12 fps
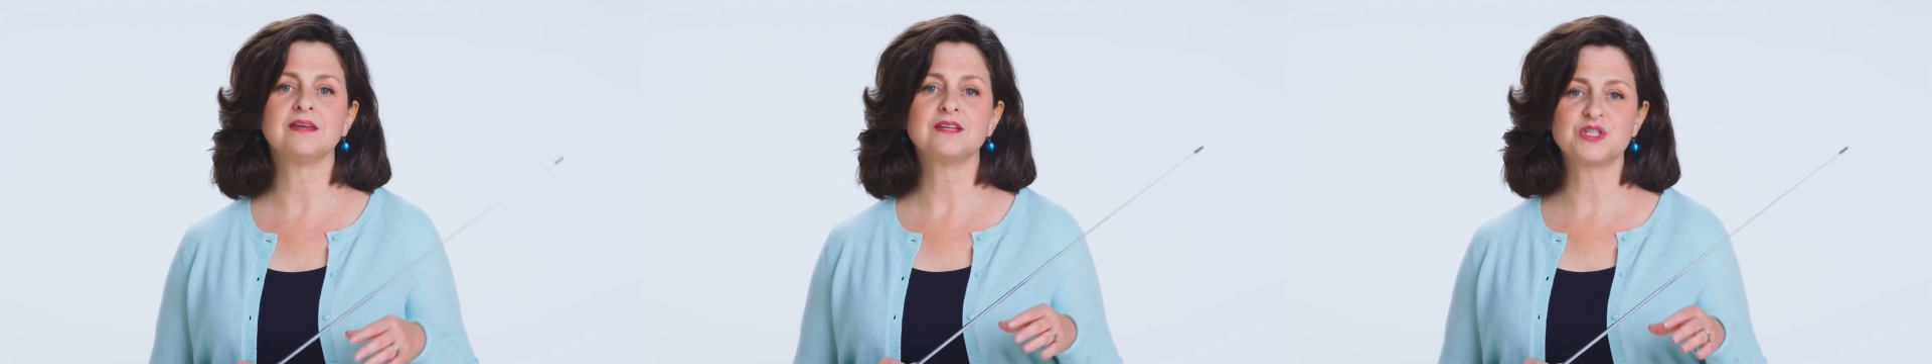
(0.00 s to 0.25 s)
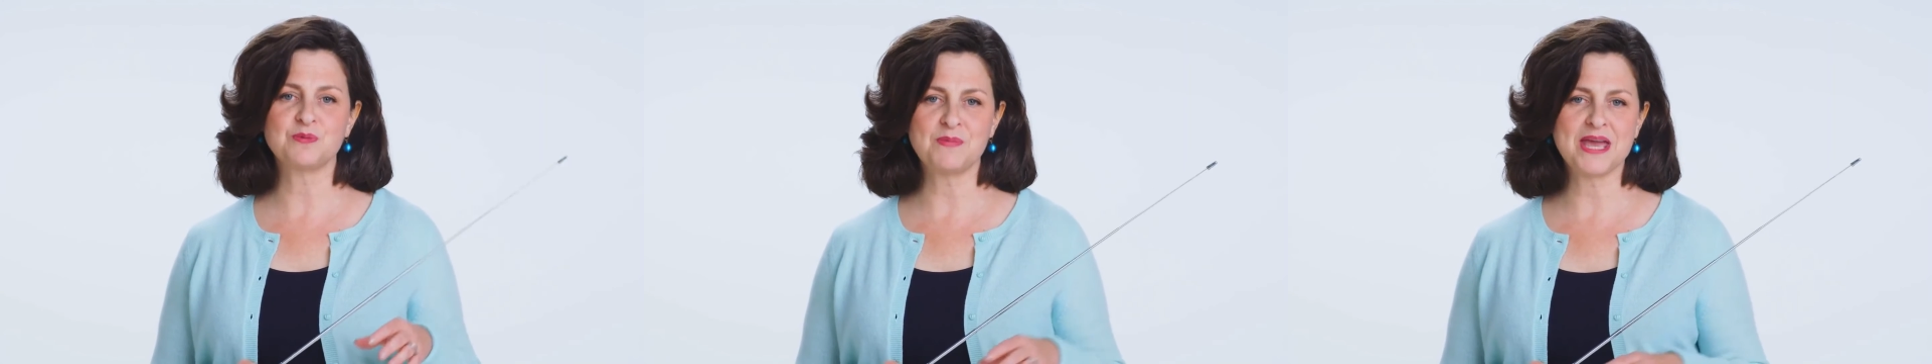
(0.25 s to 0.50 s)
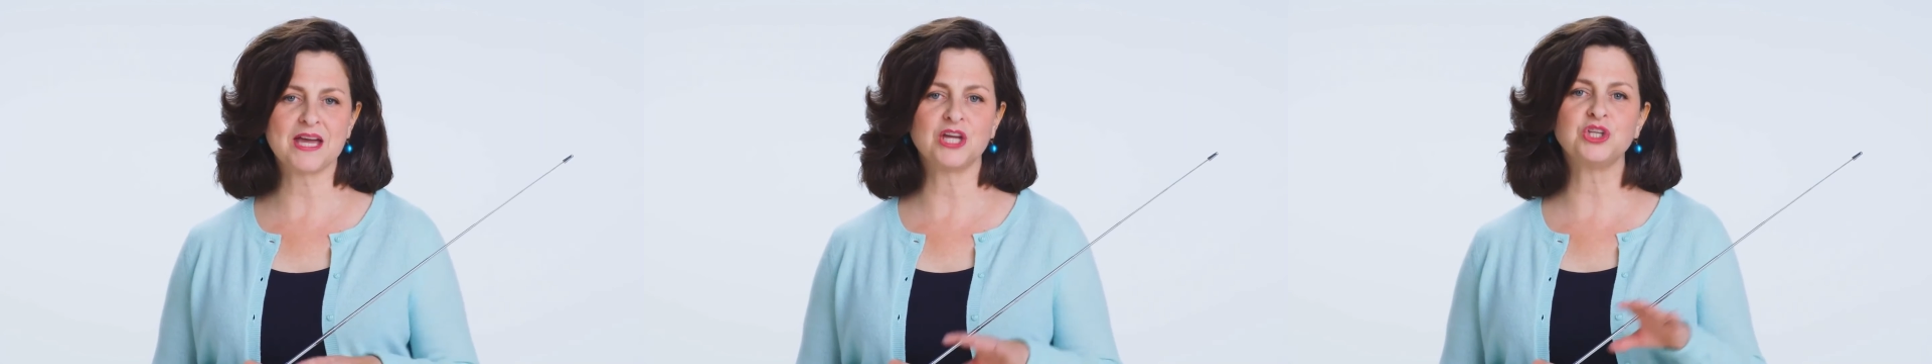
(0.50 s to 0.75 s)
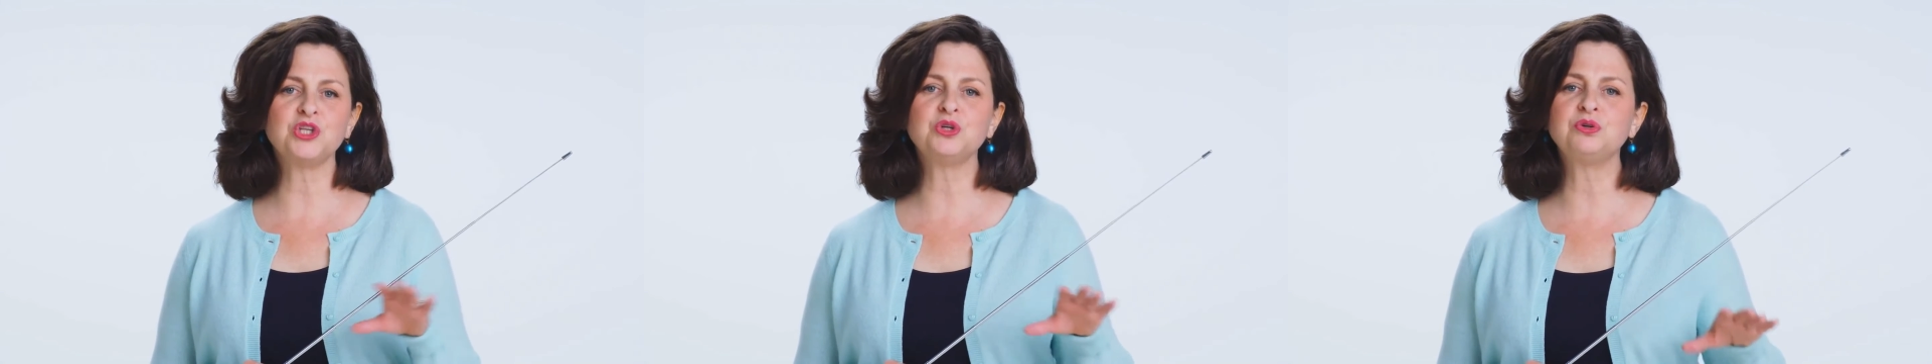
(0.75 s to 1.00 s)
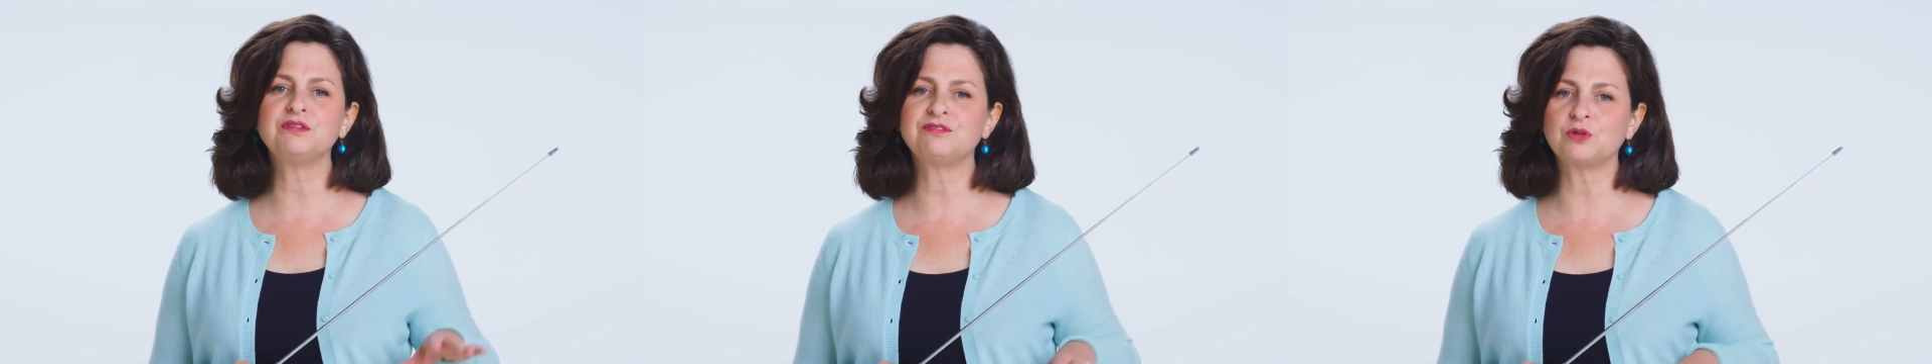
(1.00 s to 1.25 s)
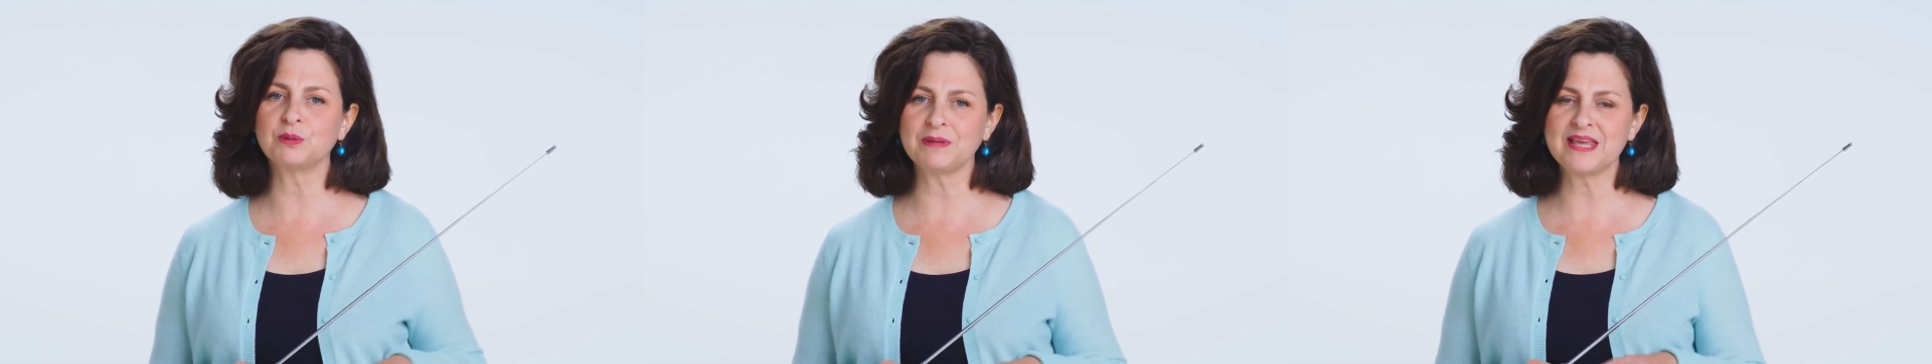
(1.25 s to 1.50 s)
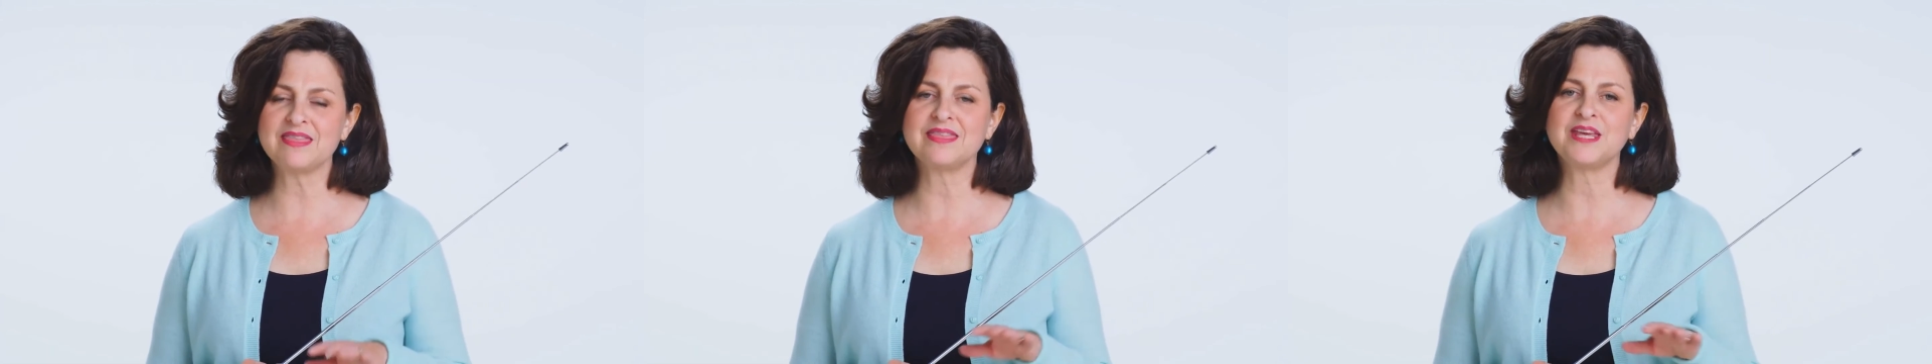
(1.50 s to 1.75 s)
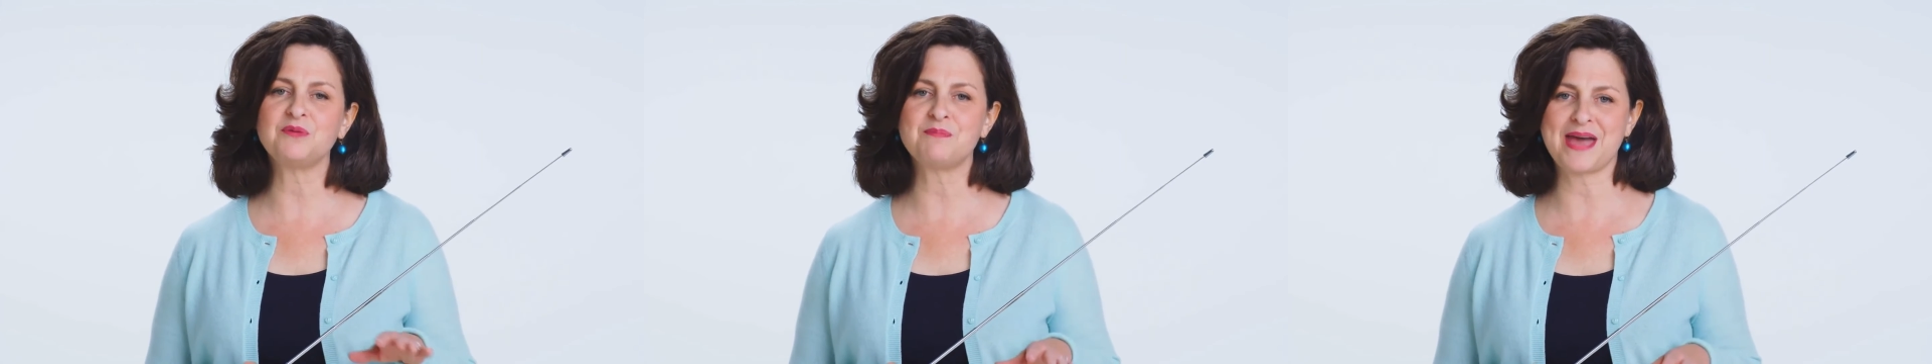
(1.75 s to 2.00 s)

to make a uniformly thin